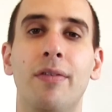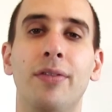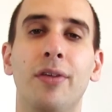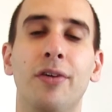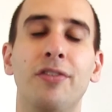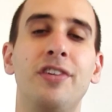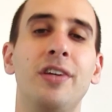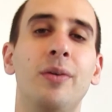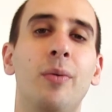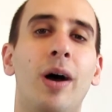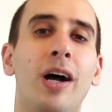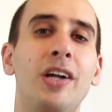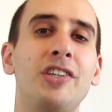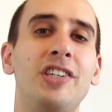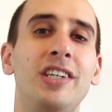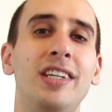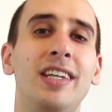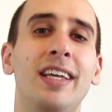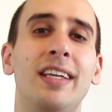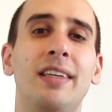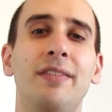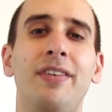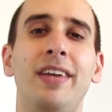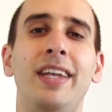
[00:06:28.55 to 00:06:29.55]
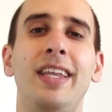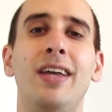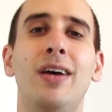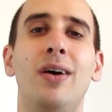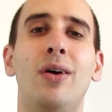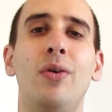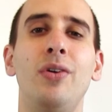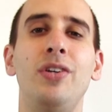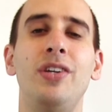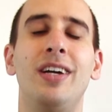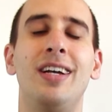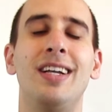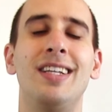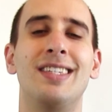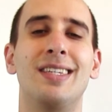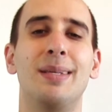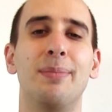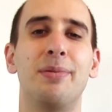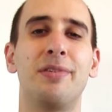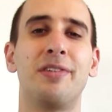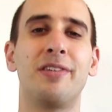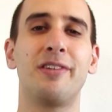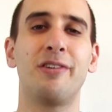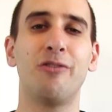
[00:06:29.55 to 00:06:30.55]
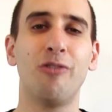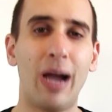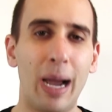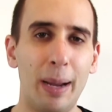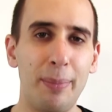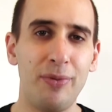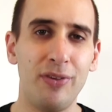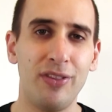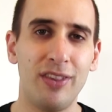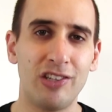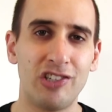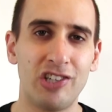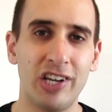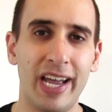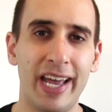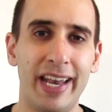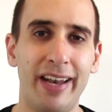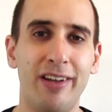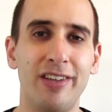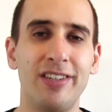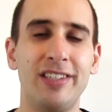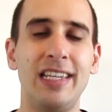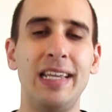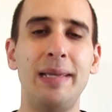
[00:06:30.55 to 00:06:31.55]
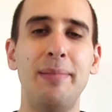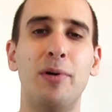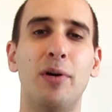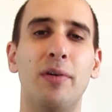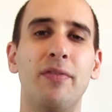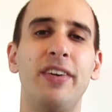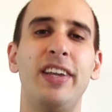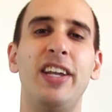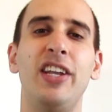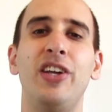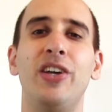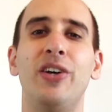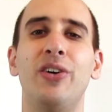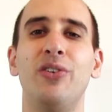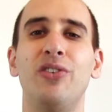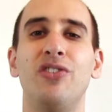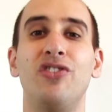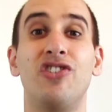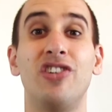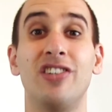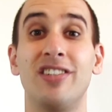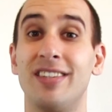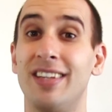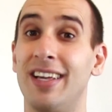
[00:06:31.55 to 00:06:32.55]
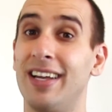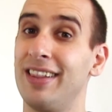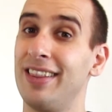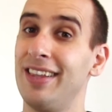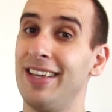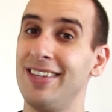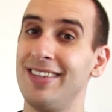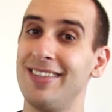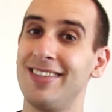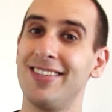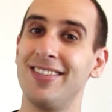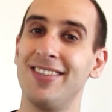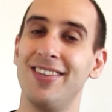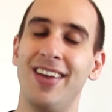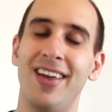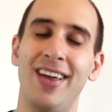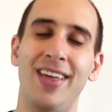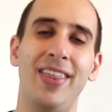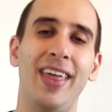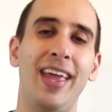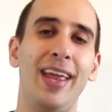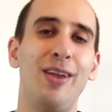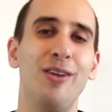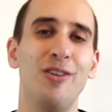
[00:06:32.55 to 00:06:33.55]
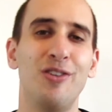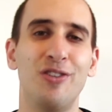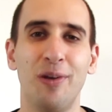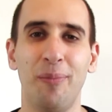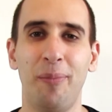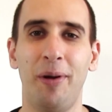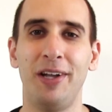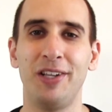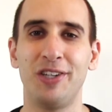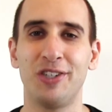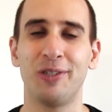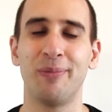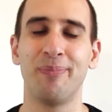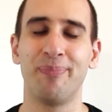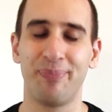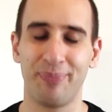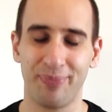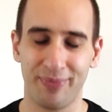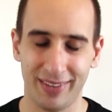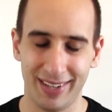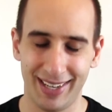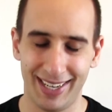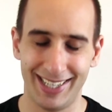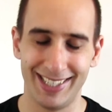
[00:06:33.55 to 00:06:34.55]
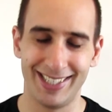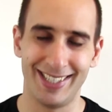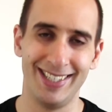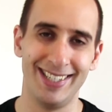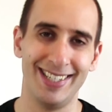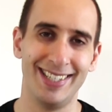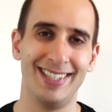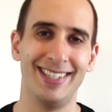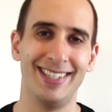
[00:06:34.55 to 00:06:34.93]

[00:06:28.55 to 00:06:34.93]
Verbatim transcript: For those of you watching, like the video, you can subscribe to the channel, see more videos just like this. Thank you so much. I'll see you